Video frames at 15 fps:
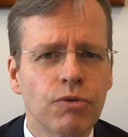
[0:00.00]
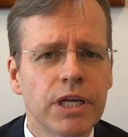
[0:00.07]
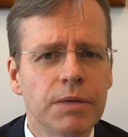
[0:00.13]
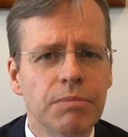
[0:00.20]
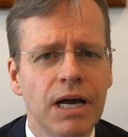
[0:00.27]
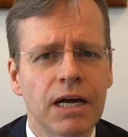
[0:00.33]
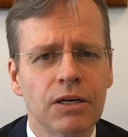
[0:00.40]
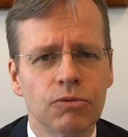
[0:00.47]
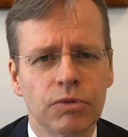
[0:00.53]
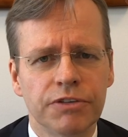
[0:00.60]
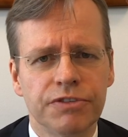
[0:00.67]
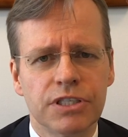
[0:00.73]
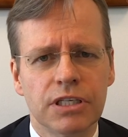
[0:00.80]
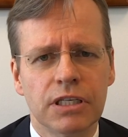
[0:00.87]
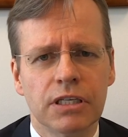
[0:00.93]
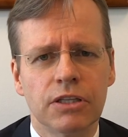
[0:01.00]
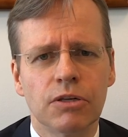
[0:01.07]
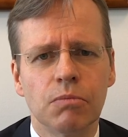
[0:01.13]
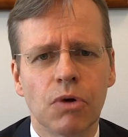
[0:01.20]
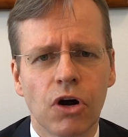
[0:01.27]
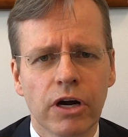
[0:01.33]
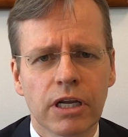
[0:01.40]
rebound we've seen in
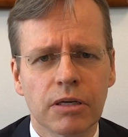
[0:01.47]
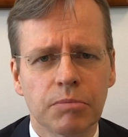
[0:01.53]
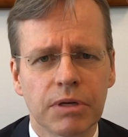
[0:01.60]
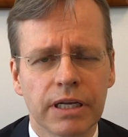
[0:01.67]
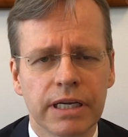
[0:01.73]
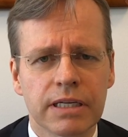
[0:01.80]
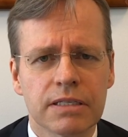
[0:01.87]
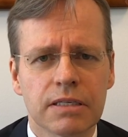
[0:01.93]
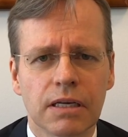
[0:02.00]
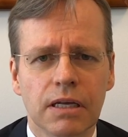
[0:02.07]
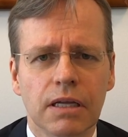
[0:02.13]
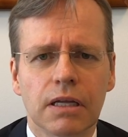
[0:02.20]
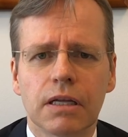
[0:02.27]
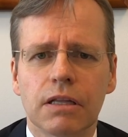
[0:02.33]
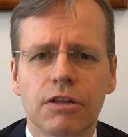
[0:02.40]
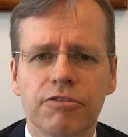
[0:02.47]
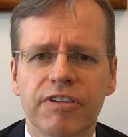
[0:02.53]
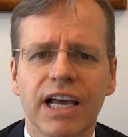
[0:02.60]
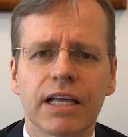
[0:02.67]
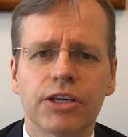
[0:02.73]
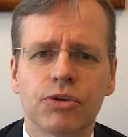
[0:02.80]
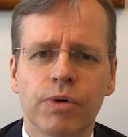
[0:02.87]
the marketplace, the
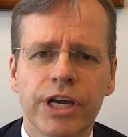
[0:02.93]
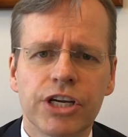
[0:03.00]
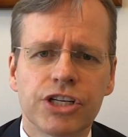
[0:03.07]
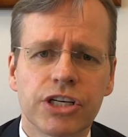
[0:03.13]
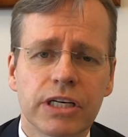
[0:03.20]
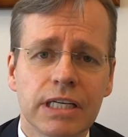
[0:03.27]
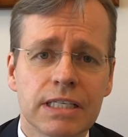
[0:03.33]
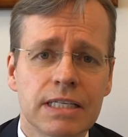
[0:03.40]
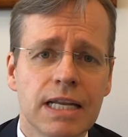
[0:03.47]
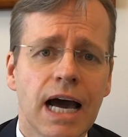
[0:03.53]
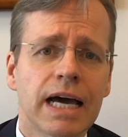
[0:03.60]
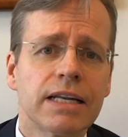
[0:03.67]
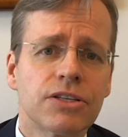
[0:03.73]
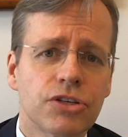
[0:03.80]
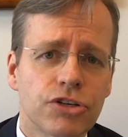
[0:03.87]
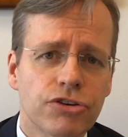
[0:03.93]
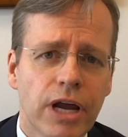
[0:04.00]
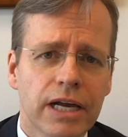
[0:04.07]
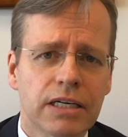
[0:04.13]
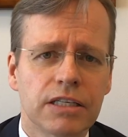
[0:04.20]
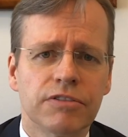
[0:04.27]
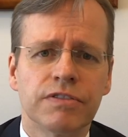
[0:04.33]
valuation is not as
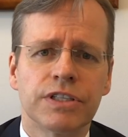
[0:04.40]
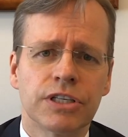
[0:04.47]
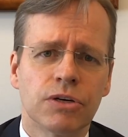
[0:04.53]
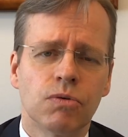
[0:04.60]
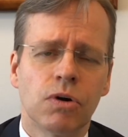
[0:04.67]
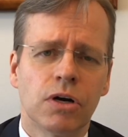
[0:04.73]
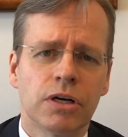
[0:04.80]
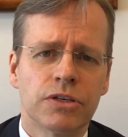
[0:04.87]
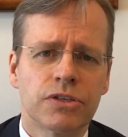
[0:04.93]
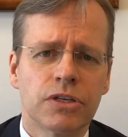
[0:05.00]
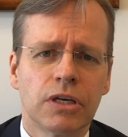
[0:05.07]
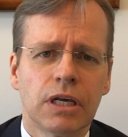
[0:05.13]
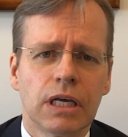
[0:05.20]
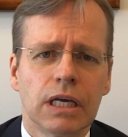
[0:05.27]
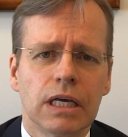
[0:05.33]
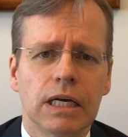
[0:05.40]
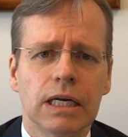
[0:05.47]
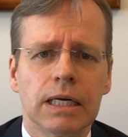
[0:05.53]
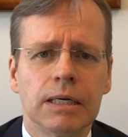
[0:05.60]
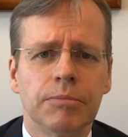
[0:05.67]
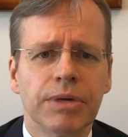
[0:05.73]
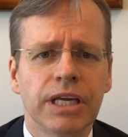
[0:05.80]
attractive as it was
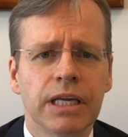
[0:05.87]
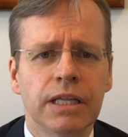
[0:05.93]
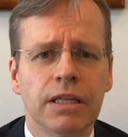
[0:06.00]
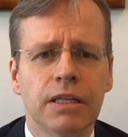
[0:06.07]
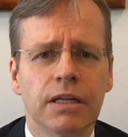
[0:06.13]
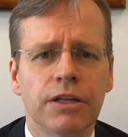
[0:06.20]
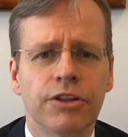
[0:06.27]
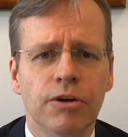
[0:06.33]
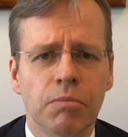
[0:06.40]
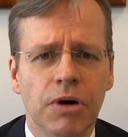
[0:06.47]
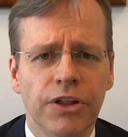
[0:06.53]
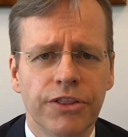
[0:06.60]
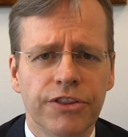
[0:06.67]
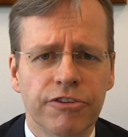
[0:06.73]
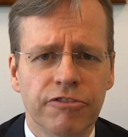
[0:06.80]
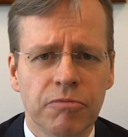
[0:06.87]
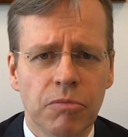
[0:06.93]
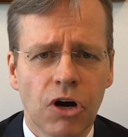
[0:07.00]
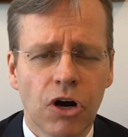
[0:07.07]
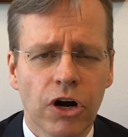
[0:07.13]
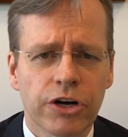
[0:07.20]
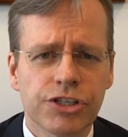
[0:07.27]
in the month of
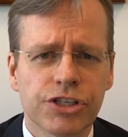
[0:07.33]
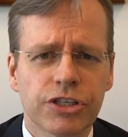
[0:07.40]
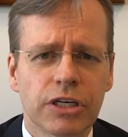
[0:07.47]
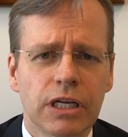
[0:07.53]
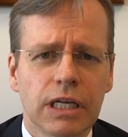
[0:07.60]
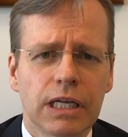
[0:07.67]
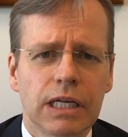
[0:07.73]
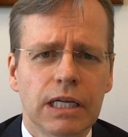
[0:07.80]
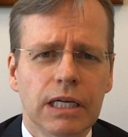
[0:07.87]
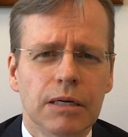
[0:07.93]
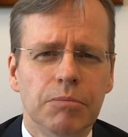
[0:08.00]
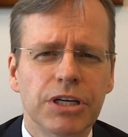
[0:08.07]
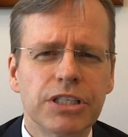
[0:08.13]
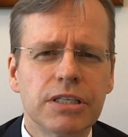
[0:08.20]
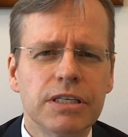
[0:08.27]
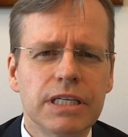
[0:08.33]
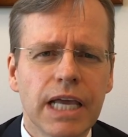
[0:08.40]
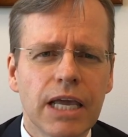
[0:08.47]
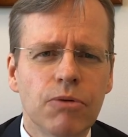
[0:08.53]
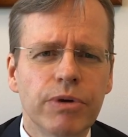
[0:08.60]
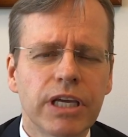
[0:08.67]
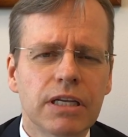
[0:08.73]
March. But
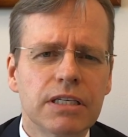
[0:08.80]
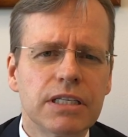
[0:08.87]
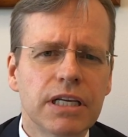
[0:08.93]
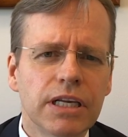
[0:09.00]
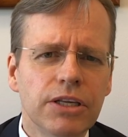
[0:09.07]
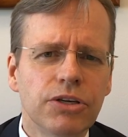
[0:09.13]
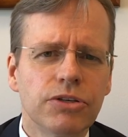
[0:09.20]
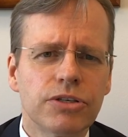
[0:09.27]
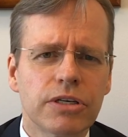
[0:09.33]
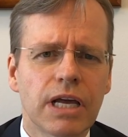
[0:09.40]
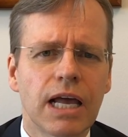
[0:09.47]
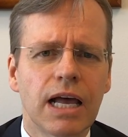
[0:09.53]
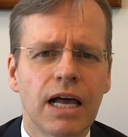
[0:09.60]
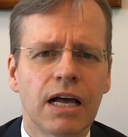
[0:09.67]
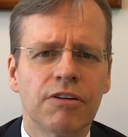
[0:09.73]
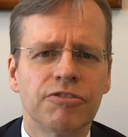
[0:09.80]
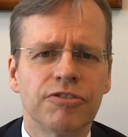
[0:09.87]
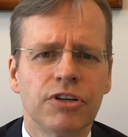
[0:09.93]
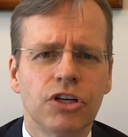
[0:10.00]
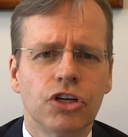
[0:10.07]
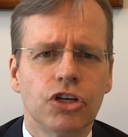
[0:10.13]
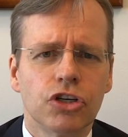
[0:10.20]
today we continue to have
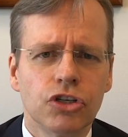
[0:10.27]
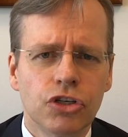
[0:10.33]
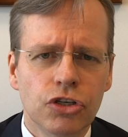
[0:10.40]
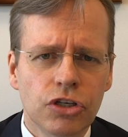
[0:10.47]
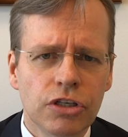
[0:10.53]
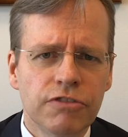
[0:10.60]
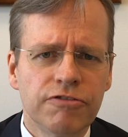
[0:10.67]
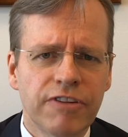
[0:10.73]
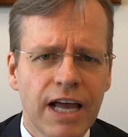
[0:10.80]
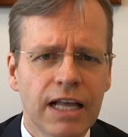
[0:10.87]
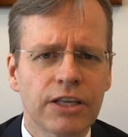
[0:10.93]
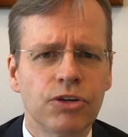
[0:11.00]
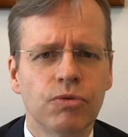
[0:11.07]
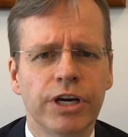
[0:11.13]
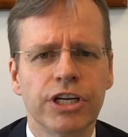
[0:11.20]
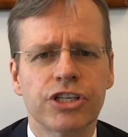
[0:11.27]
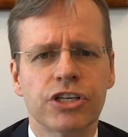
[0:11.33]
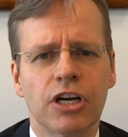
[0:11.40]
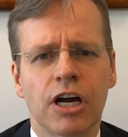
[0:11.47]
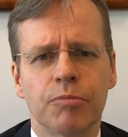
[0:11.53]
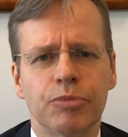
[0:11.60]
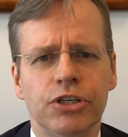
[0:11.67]
good
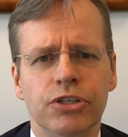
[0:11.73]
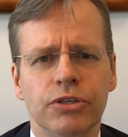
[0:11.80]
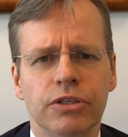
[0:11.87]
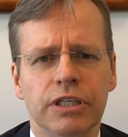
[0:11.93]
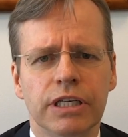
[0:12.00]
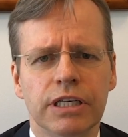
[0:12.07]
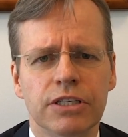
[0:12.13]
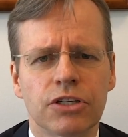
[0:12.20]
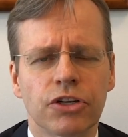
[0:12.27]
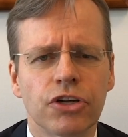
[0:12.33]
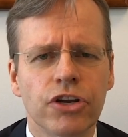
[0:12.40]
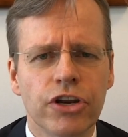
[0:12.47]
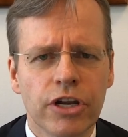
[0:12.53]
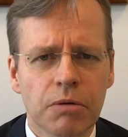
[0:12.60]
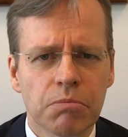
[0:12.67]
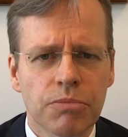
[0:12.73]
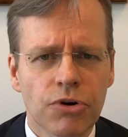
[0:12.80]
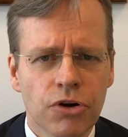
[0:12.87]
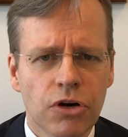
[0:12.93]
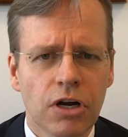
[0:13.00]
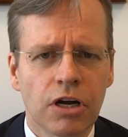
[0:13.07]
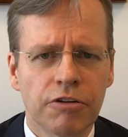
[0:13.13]
valuation opportunities on a
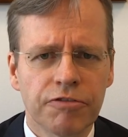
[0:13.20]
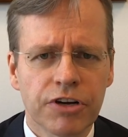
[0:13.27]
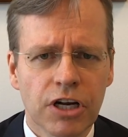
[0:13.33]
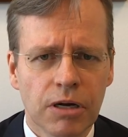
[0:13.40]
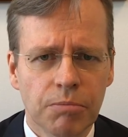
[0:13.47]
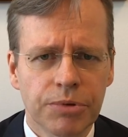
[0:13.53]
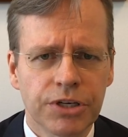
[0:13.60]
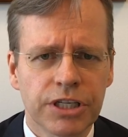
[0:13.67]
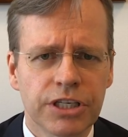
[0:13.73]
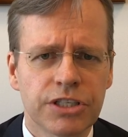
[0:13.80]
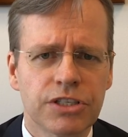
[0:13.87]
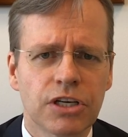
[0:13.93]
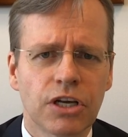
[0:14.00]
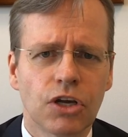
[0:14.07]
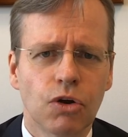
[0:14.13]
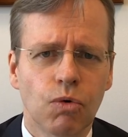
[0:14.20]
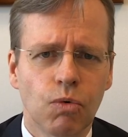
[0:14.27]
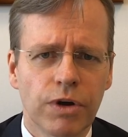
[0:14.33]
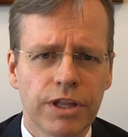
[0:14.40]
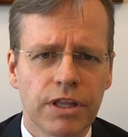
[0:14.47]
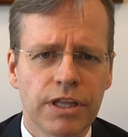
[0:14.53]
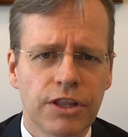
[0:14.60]
number of companies
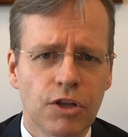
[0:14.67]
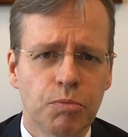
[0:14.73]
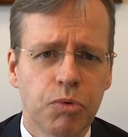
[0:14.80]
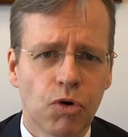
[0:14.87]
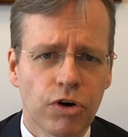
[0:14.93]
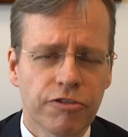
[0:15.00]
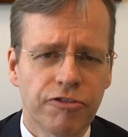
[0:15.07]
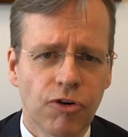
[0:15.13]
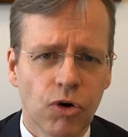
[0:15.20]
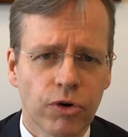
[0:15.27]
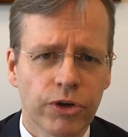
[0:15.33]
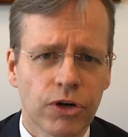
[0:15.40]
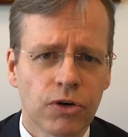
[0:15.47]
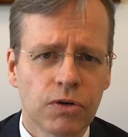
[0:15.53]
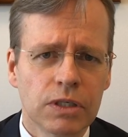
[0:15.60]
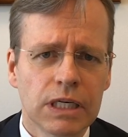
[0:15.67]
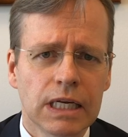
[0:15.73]
within the portfolio.